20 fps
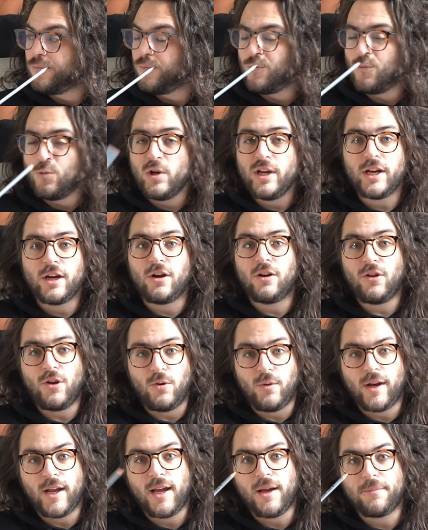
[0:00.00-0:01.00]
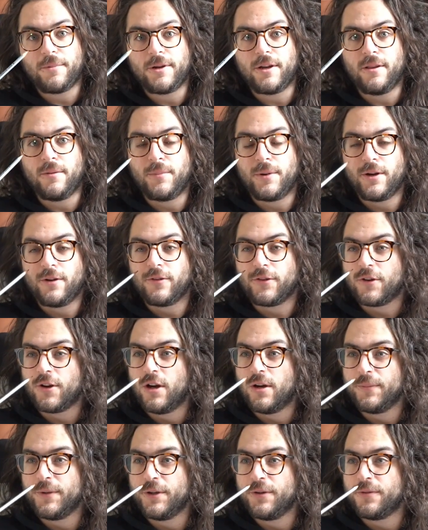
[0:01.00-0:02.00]
we all know what happened to the Paris
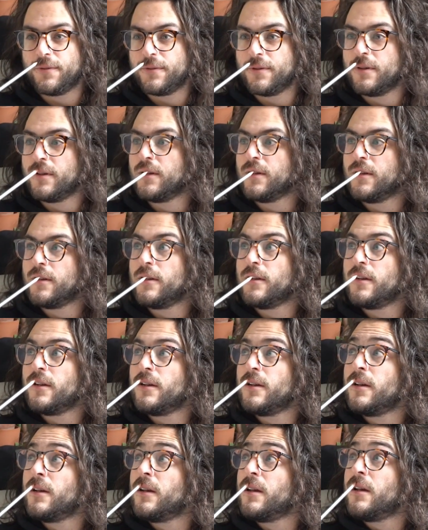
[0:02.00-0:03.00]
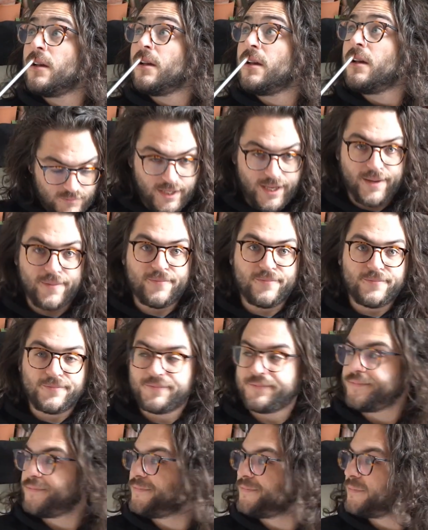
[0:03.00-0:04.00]
Commune. Yeah,
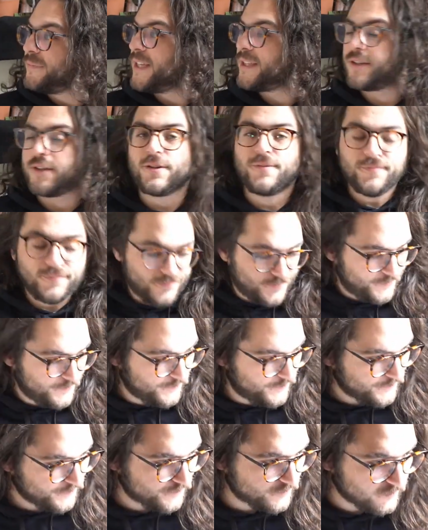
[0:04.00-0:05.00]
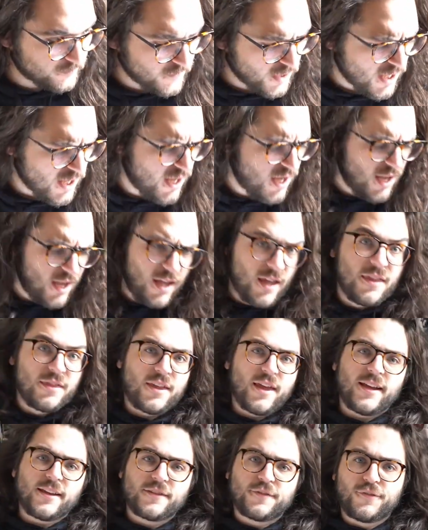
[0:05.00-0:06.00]
that's all.
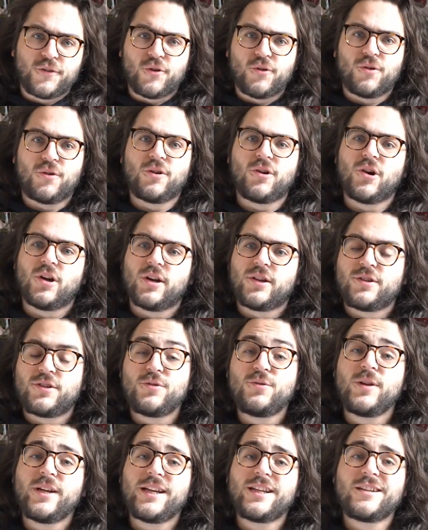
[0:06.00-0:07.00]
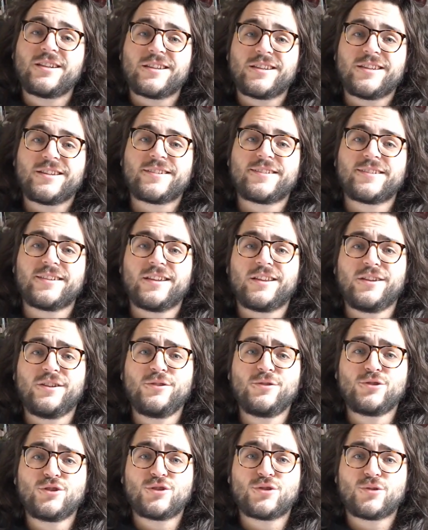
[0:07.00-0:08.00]
Thanks for tuning into this
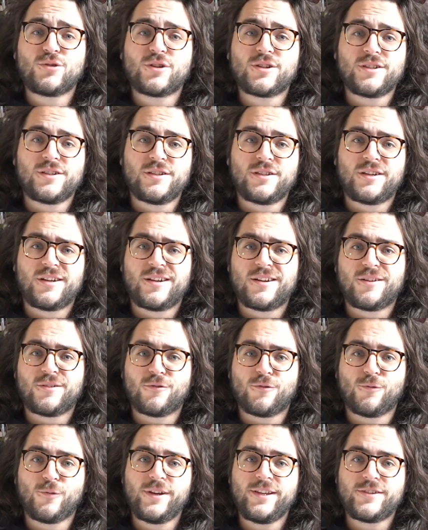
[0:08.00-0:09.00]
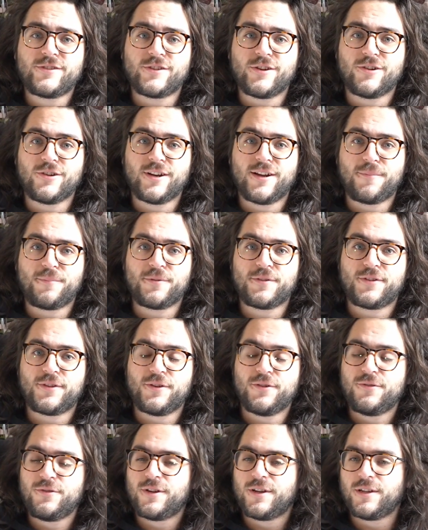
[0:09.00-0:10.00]
little short restart
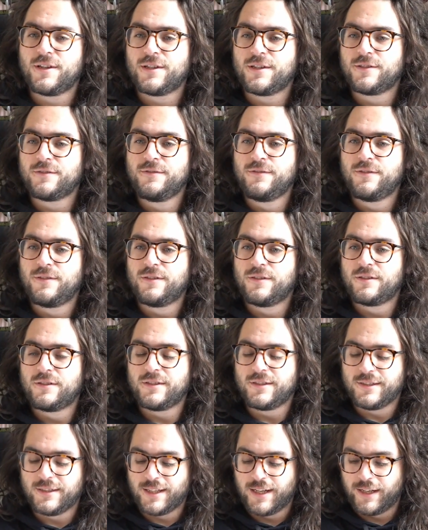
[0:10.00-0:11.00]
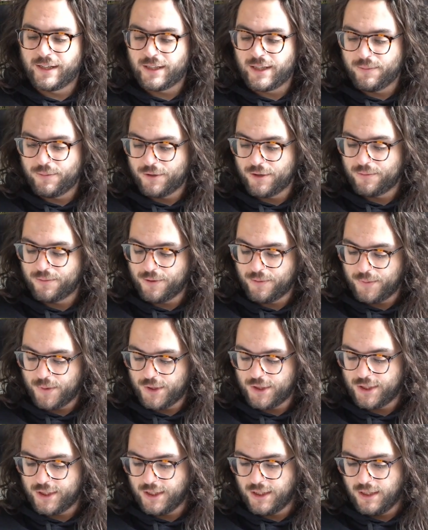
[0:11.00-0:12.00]
episode of Designing a Tabletop
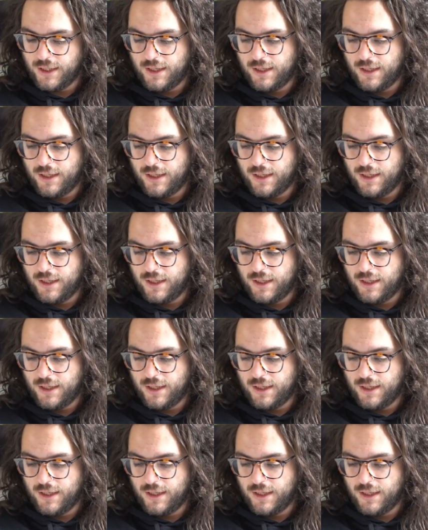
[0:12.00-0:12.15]
RPG.